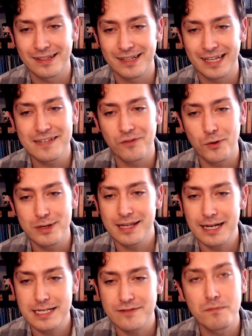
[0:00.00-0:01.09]
It's a voice that
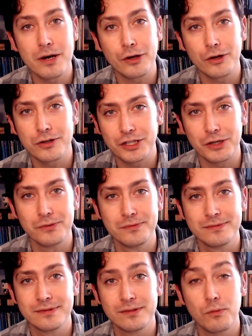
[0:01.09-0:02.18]
is familiar to you,
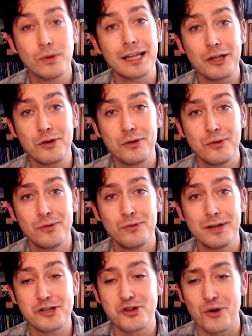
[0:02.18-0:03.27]
one that you
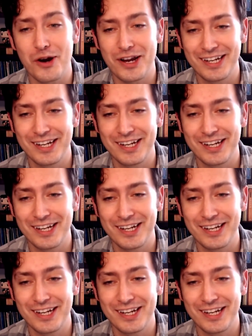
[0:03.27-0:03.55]
enjoy.